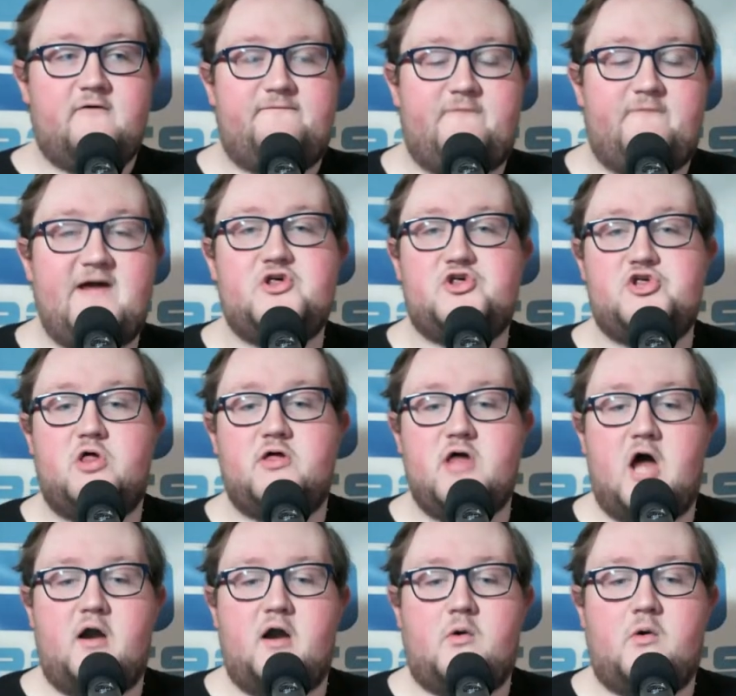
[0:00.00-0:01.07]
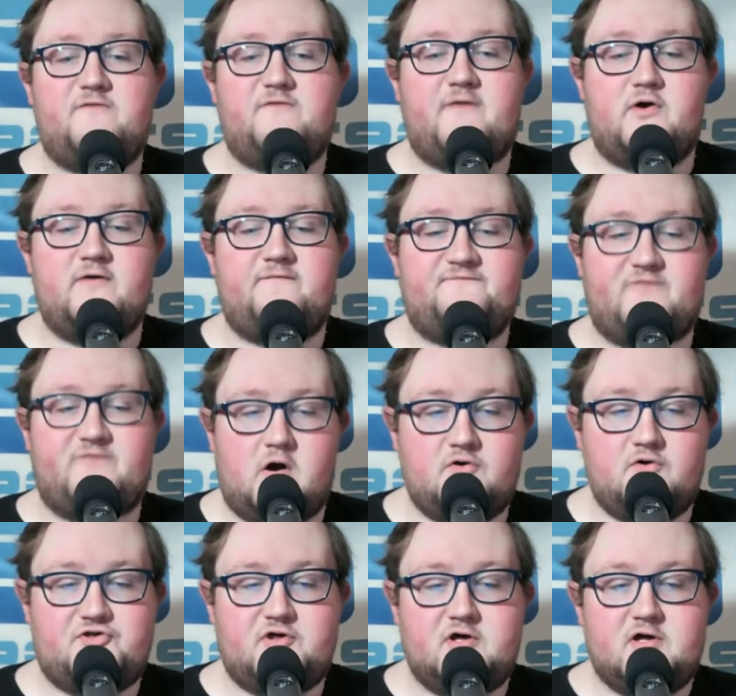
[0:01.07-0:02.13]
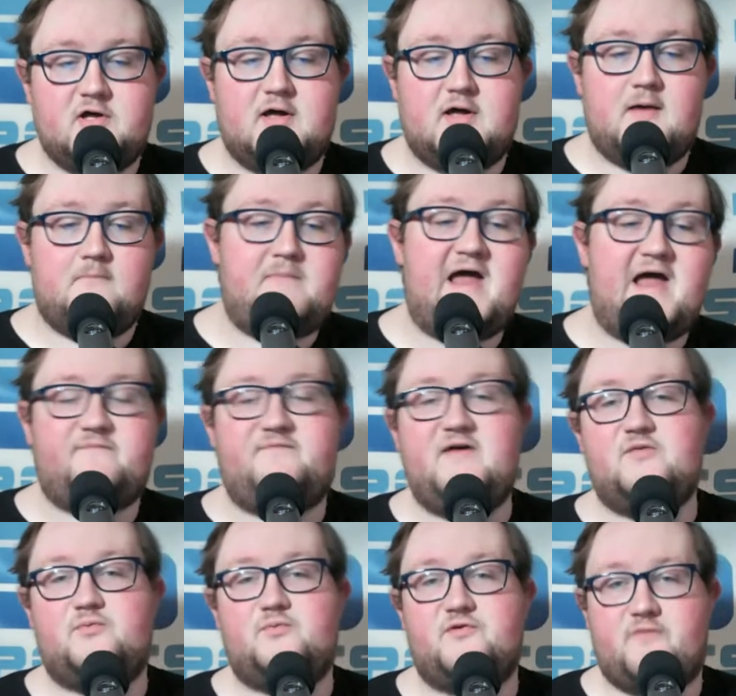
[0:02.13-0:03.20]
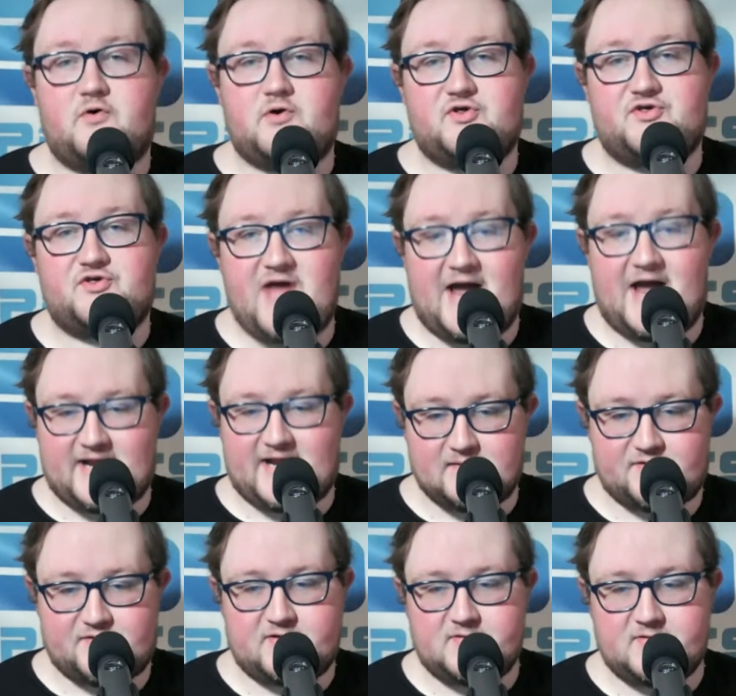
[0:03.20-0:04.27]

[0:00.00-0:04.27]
Frank Scigliano was voted first, Matt Vince was voted second.